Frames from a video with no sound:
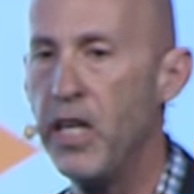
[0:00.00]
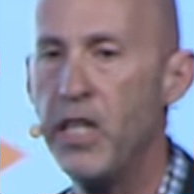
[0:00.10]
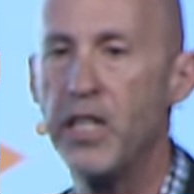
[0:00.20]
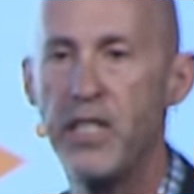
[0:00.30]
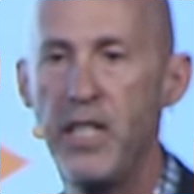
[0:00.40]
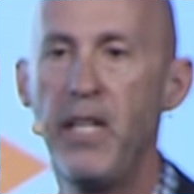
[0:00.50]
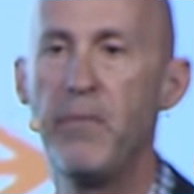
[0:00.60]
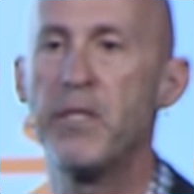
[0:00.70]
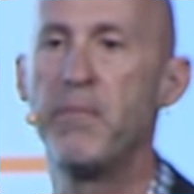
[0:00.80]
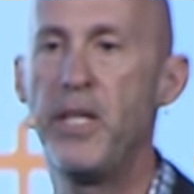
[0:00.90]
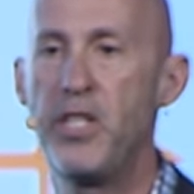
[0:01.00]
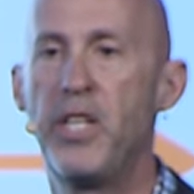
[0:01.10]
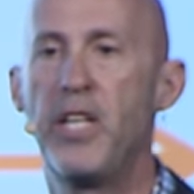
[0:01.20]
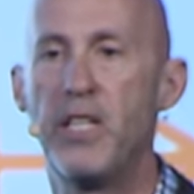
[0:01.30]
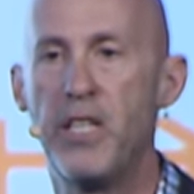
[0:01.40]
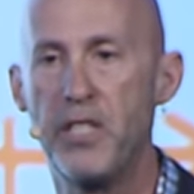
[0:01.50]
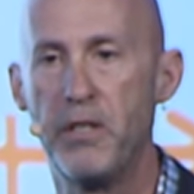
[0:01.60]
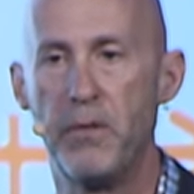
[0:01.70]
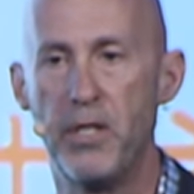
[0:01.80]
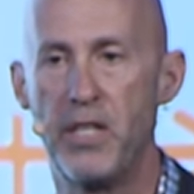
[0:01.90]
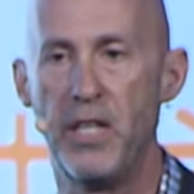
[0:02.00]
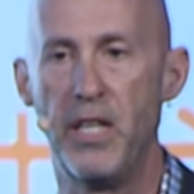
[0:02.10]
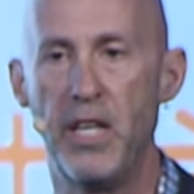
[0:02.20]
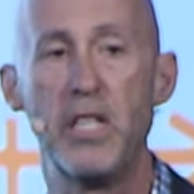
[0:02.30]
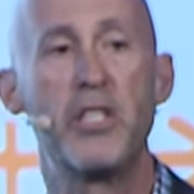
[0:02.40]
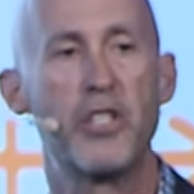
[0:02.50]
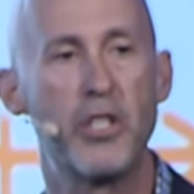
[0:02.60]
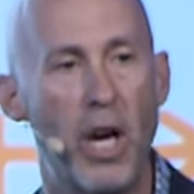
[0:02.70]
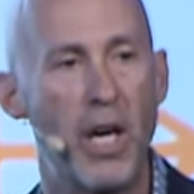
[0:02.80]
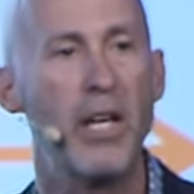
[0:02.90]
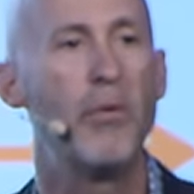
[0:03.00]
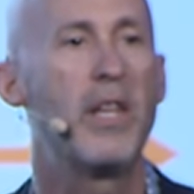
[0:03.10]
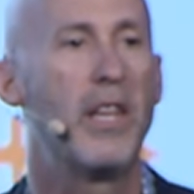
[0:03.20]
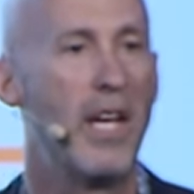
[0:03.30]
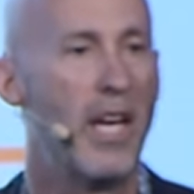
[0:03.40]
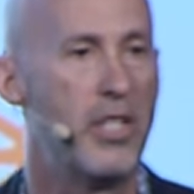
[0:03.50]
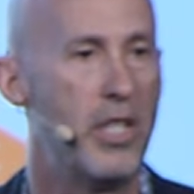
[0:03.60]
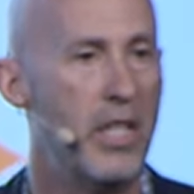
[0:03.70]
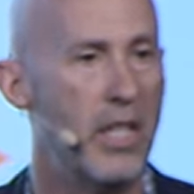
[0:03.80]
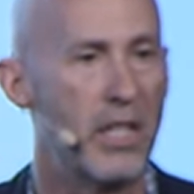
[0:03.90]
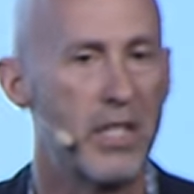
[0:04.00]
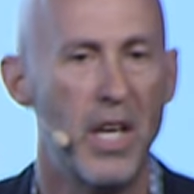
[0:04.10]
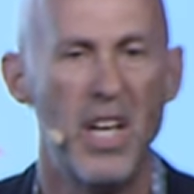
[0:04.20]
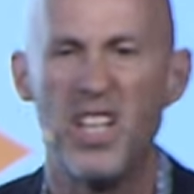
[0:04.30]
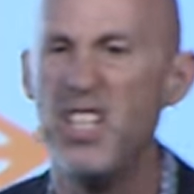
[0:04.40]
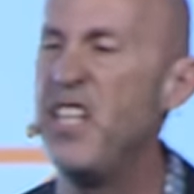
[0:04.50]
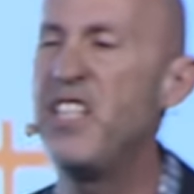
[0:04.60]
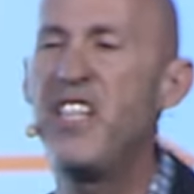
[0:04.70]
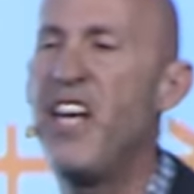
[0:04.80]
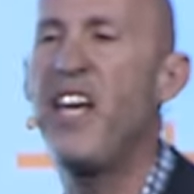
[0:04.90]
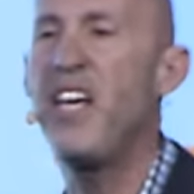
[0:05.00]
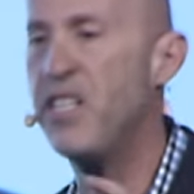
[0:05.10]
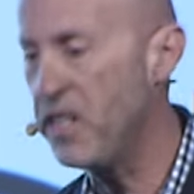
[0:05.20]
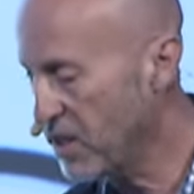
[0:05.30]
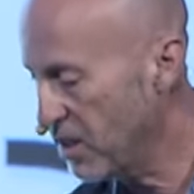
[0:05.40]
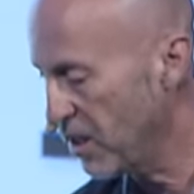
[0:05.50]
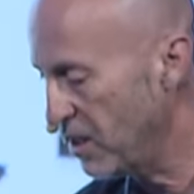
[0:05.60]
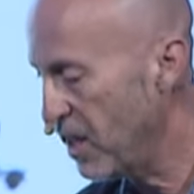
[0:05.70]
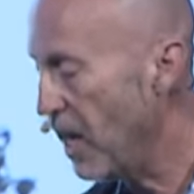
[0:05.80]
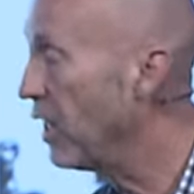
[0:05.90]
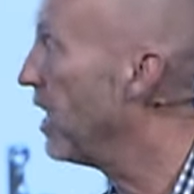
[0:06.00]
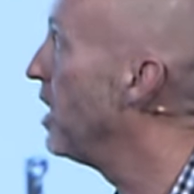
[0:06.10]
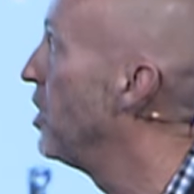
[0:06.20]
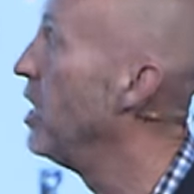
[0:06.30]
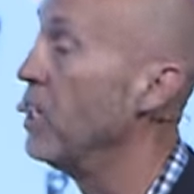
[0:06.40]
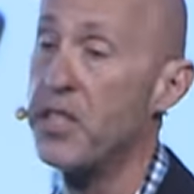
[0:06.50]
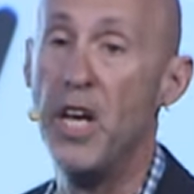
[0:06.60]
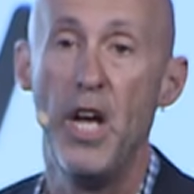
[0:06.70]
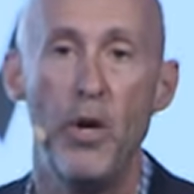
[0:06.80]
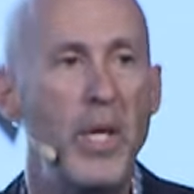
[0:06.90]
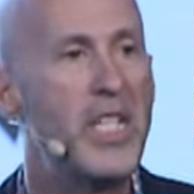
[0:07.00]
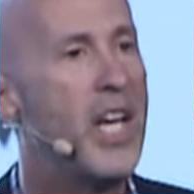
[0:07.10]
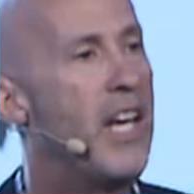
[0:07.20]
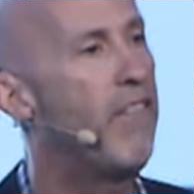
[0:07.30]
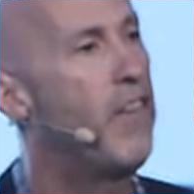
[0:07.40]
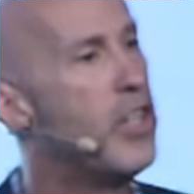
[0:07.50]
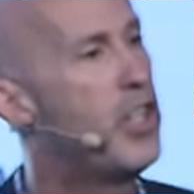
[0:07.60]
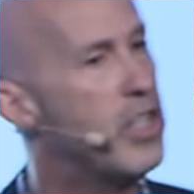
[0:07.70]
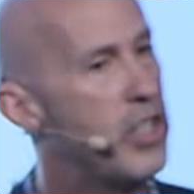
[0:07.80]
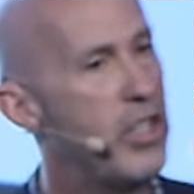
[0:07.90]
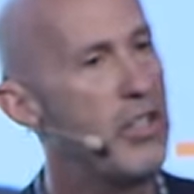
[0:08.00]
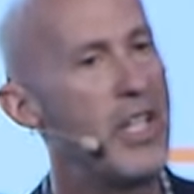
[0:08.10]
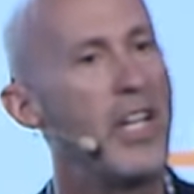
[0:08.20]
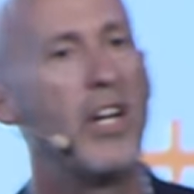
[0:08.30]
your teams missionaries or mercenaries, starting with the engineers? Because it's the easiest to tell in engineers. We say if you're just using